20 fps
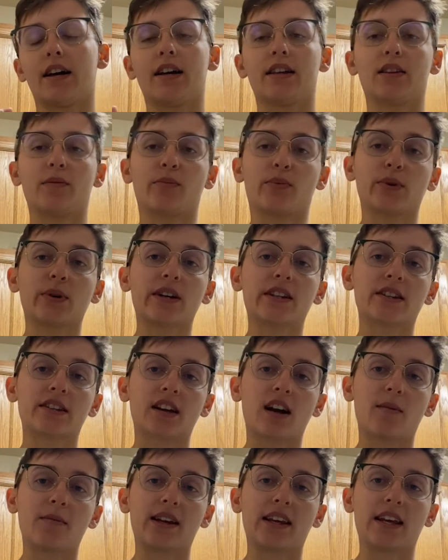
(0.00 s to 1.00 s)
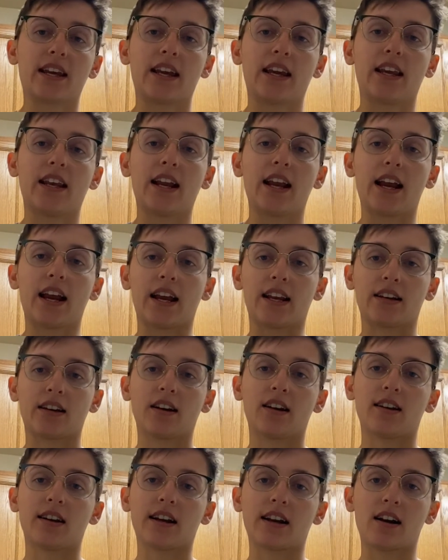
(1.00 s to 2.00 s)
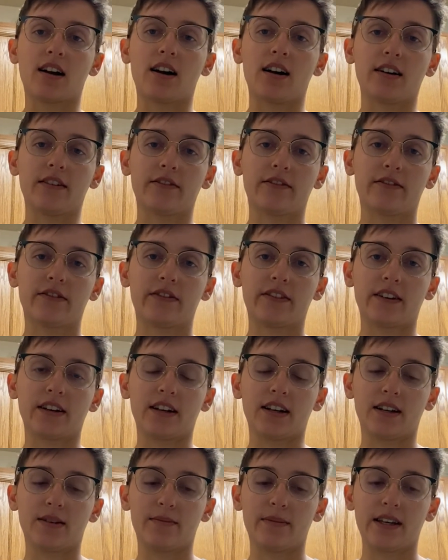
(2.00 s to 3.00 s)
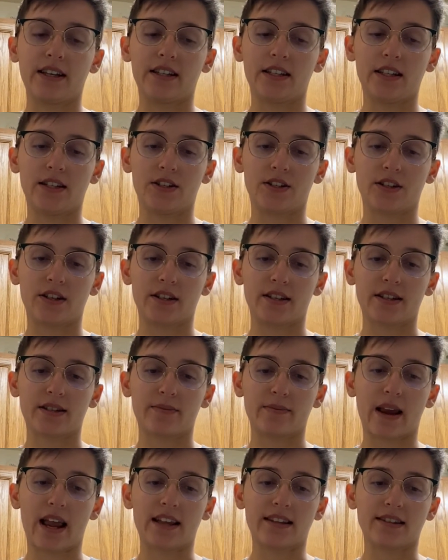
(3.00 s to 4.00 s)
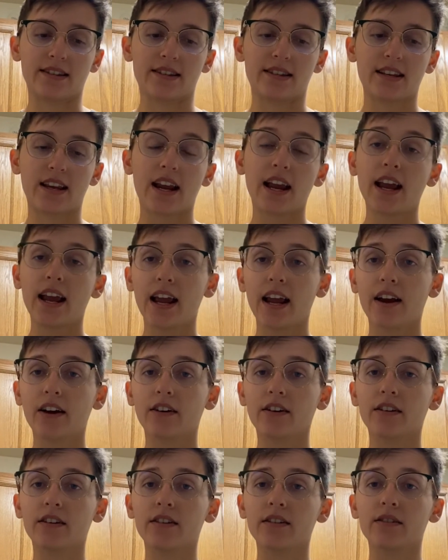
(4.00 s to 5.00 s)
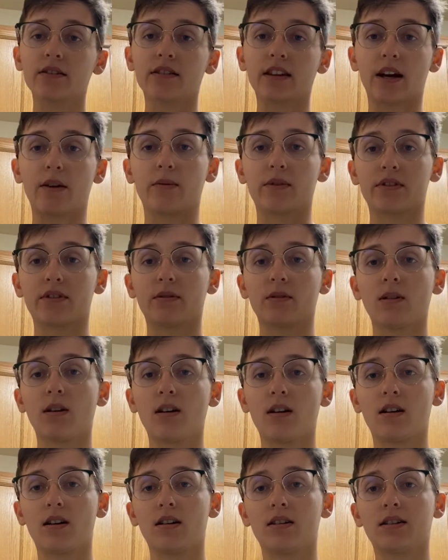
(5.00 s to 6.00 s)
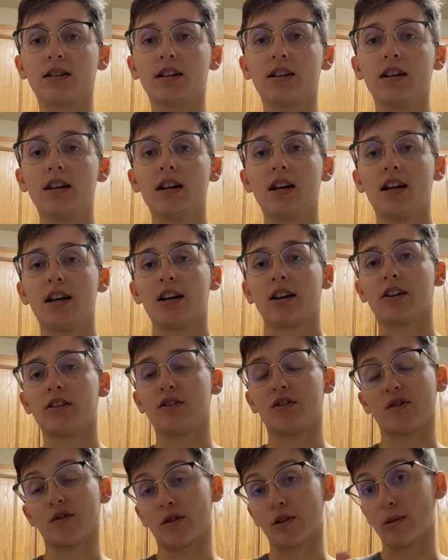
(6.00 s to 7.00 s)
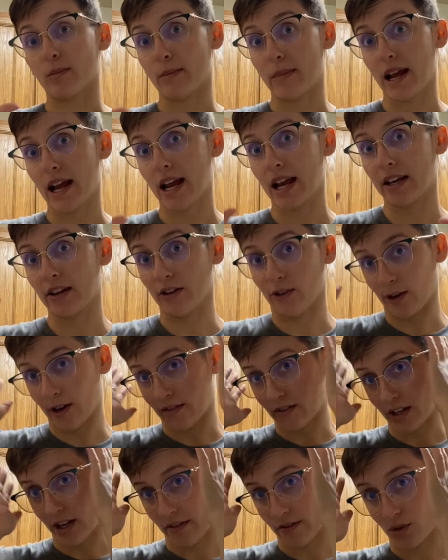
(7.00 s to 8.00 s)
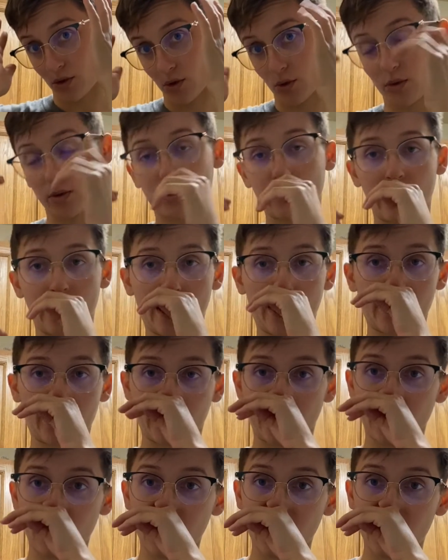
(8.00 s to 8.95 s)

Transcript: the Brits coming in and cutting off indigenous men's hair that was long because you're a man and you have to have short hair.